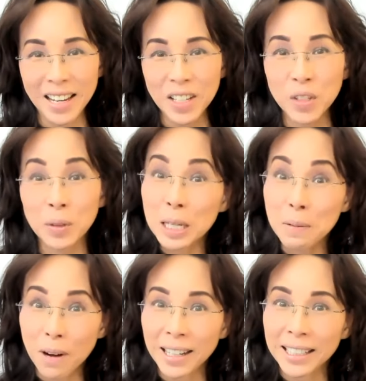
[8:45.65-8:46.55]
So
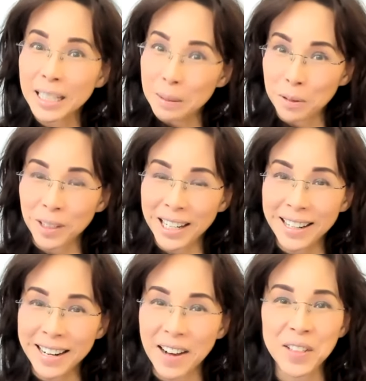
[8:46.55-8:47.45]
keep writing, keep
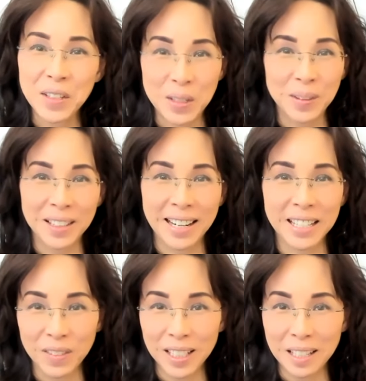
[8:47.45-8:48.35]
creating. I'll see you in the
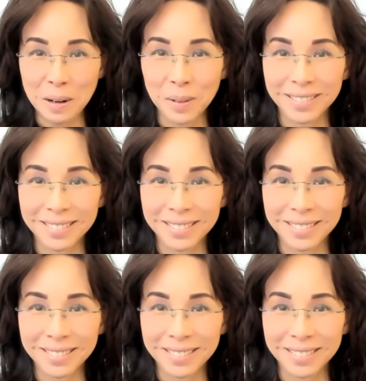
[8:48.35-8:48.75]
next video.